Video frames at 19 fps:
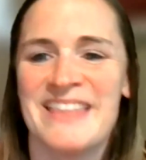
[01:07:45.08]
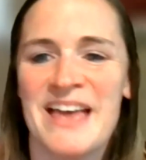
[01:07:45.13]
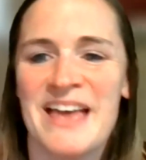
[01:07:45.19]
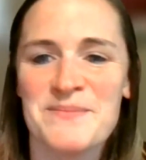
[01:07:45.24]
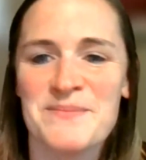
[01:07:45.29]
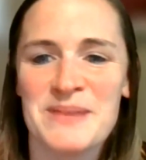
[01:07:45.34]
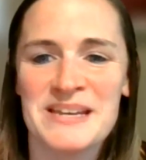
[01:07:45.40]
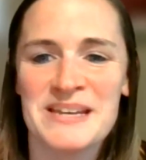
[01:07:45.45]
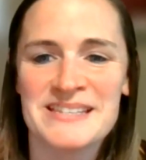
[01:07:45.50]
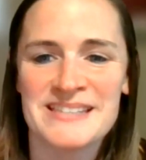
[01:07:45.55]
That
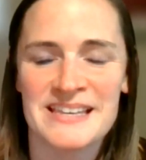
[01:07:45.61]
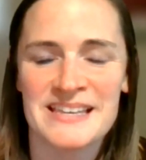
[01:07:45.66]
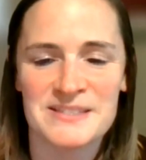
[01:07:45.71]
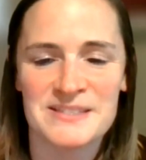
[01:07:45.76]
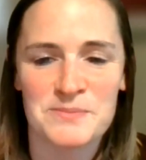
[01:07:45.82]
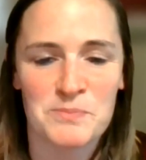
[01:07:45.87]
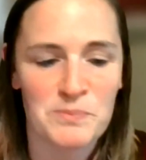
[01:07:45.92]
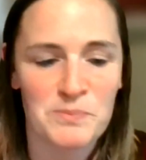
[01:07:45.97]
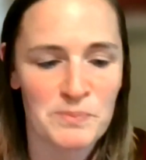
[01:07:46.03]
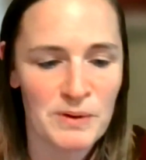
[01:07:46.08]
makes sense.
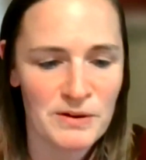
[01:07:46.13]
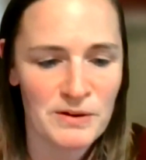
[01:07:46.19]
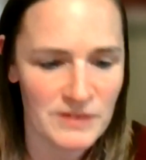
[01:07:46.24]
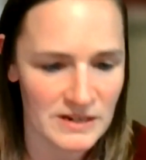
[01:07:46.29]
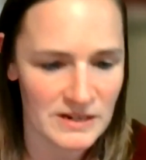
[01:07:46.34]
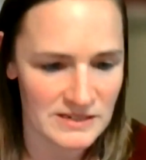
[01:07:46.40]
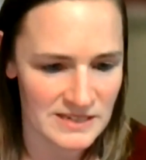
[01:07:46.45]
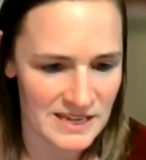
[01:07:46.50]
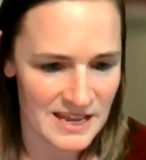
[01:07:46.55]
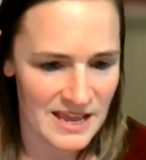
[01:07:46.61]

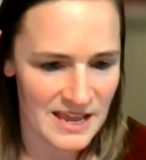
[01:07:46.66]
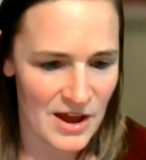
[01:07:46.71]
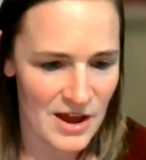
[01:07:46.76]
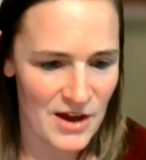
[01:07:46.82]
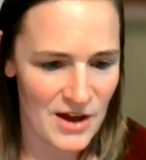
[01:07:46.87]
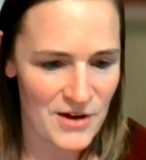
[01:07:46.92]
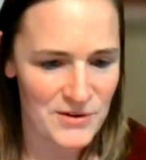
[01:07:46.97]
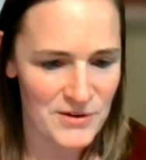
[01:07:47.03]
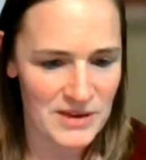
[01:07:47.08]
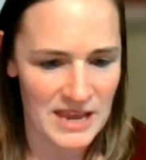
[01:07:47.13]
Perfect.
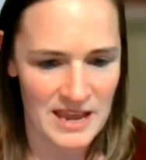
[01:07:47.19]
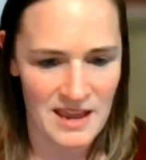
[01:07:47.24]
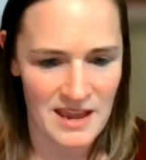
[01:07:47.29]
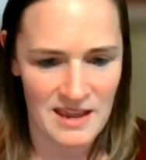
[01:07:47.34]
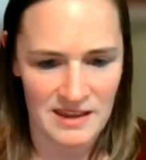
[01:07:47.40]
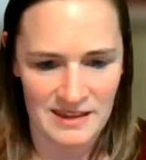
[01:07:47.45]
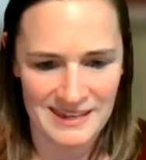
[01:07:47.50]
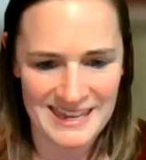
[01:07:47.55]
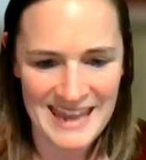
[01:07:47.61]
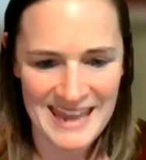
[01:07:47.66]

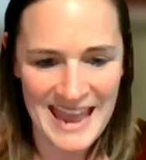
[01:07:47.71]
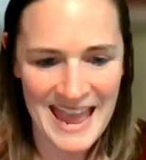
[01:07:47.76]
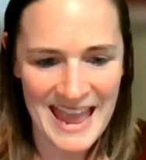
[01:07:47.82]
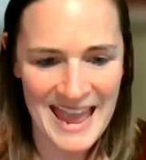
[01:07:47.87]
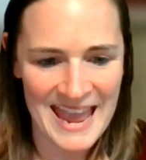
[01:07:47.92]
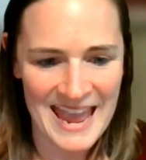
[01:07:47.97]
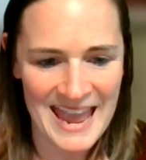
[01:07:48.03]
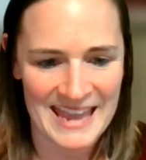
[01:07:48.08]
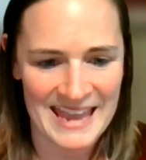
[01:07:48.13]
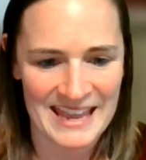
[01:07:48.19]
Okay.
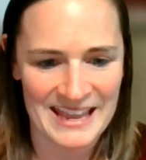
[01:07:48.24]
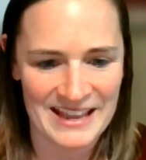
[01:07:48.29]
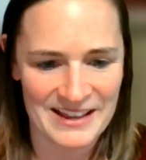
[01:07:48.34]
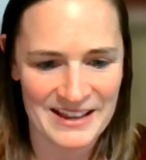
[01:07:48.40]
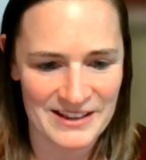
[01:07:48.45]
Yay.